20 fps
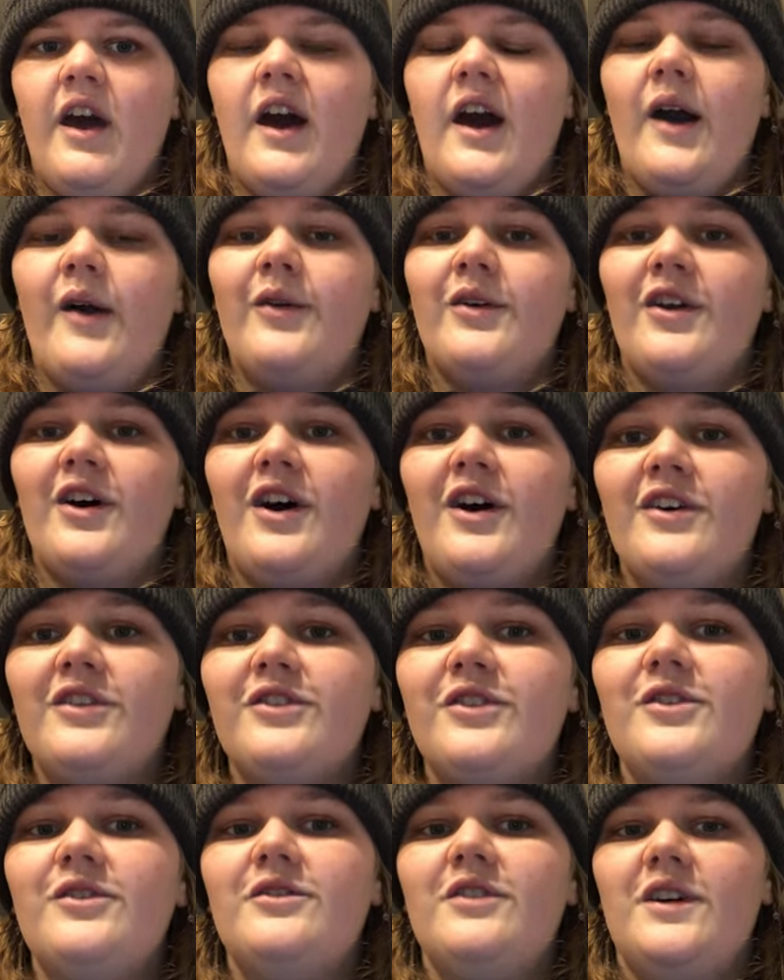I would
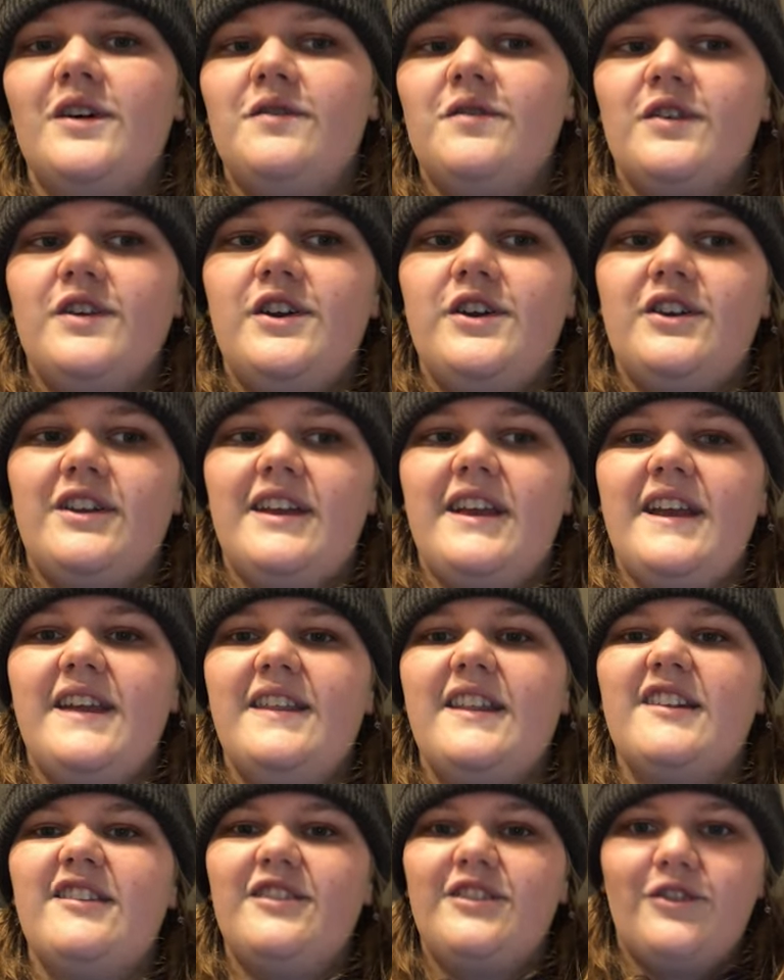also love for you to hit
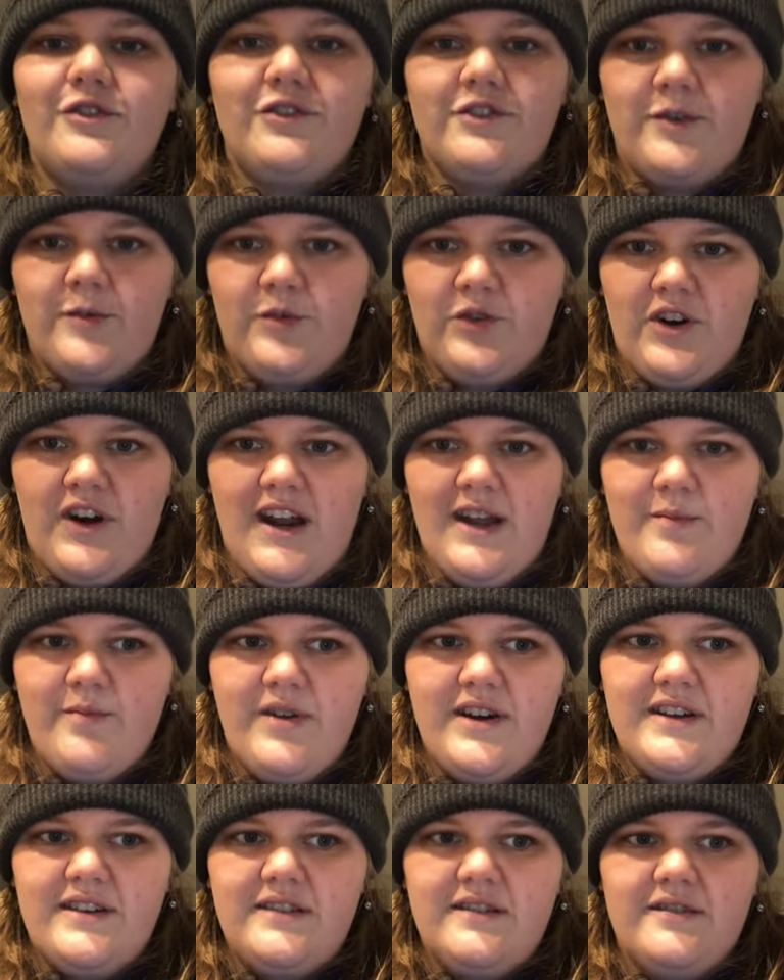that little subscribe
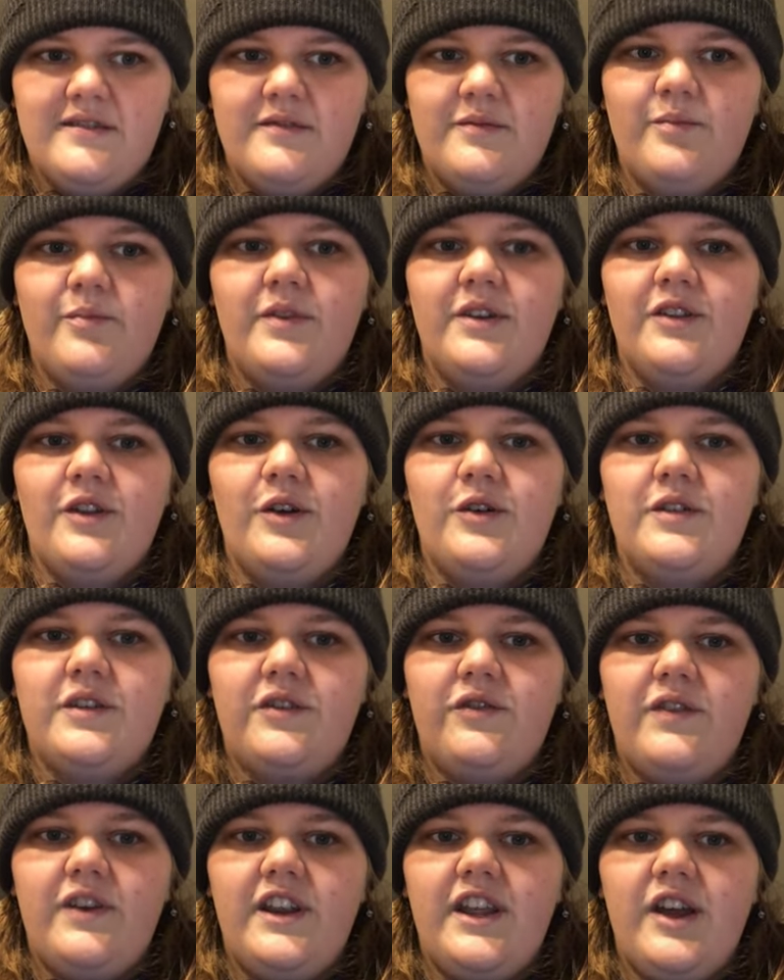button below this
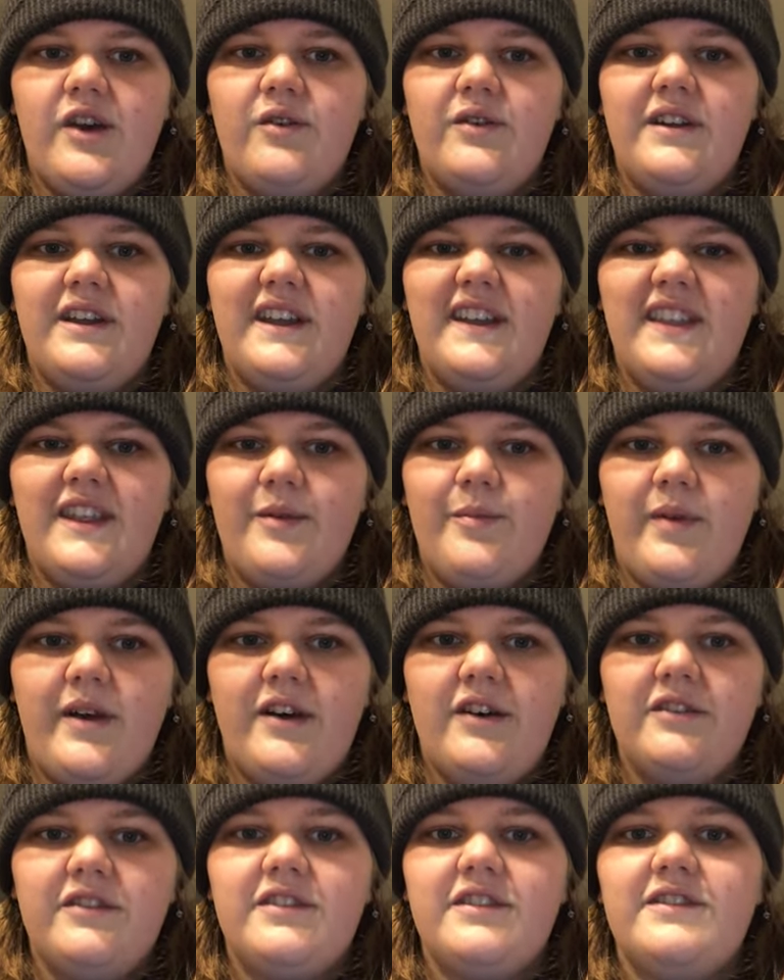video and hit the
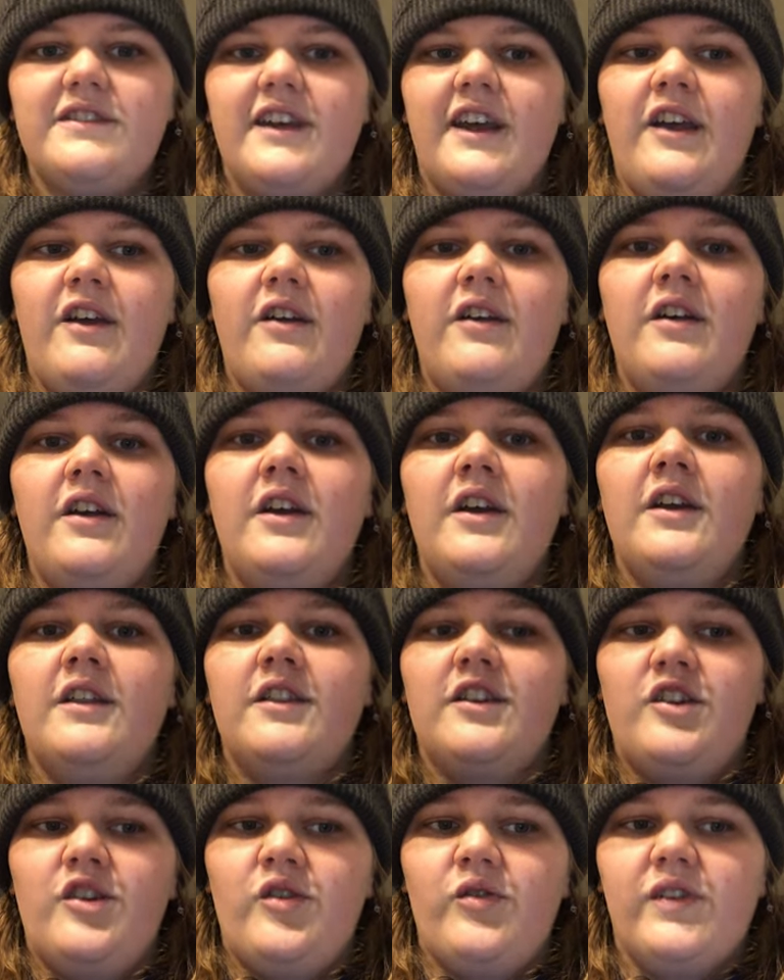bell to set
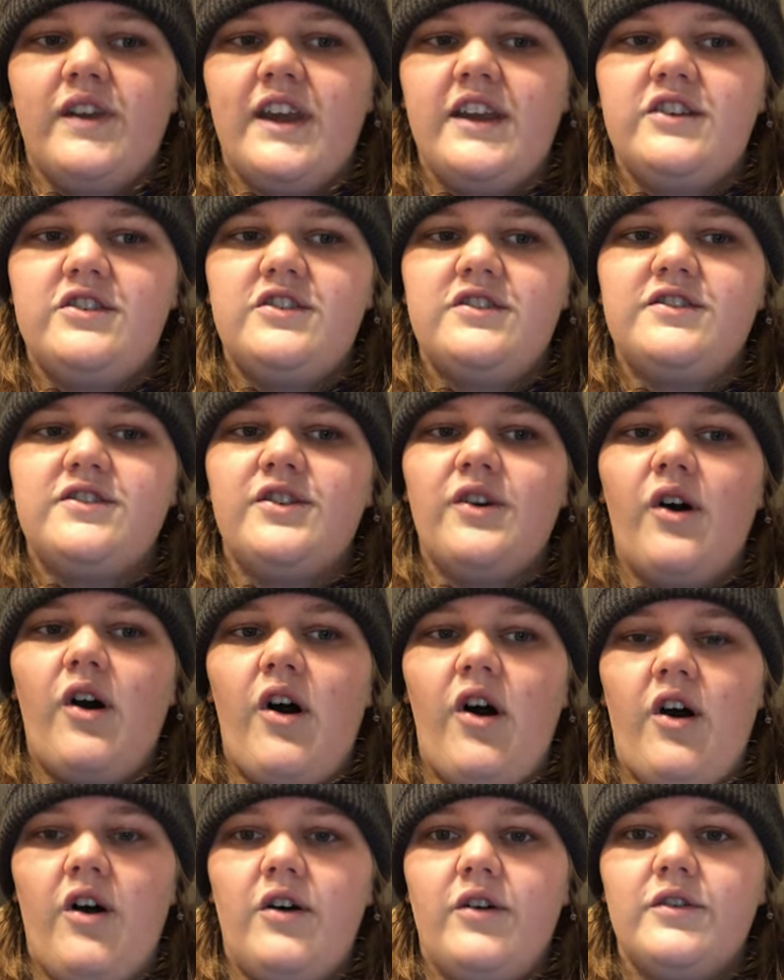notifications to
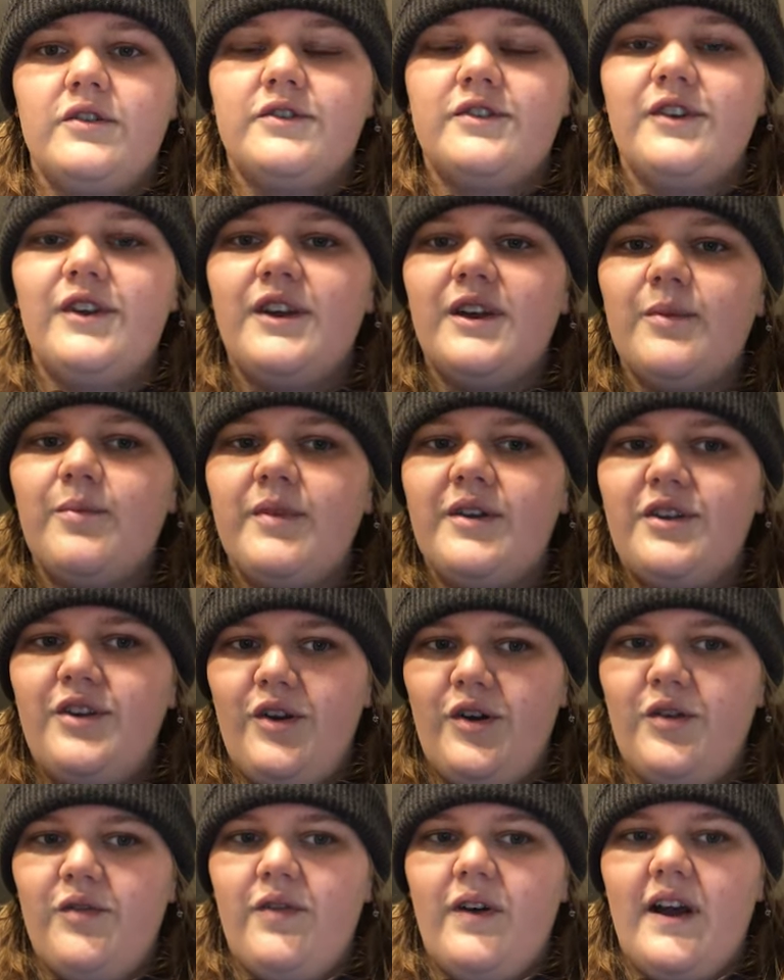all so you can be
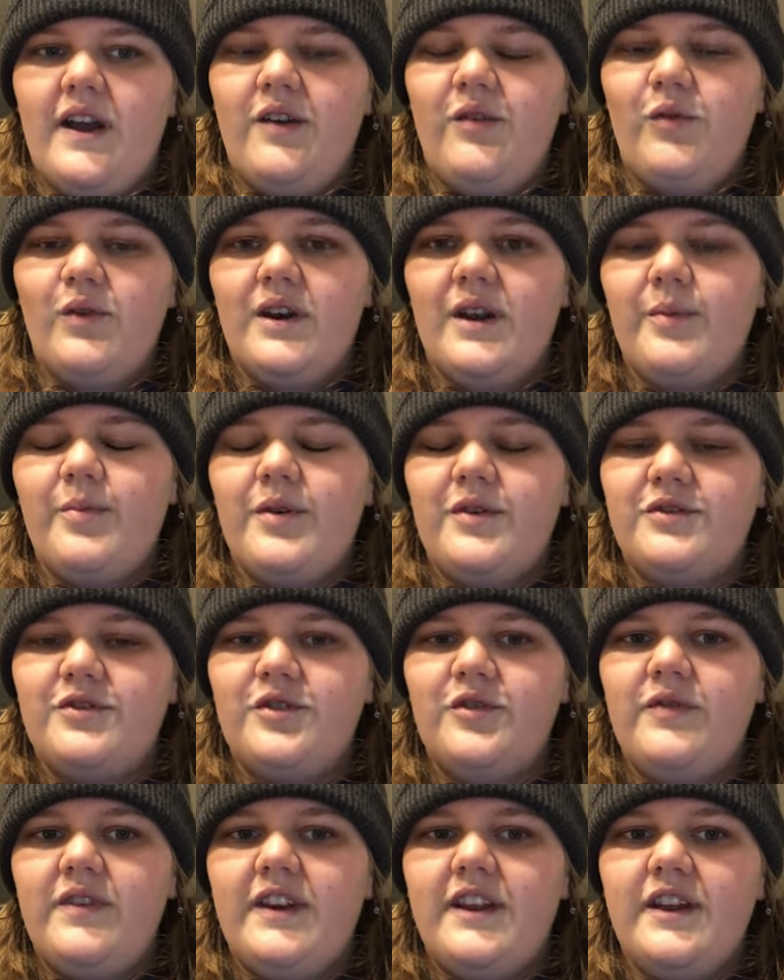notified when I post
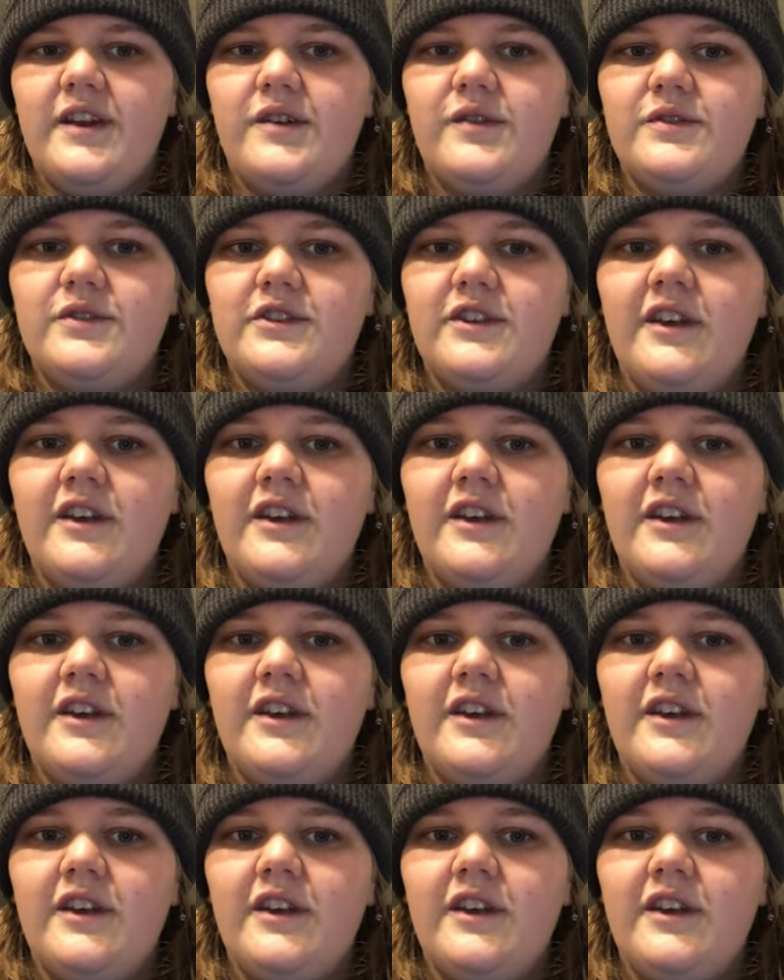new videos.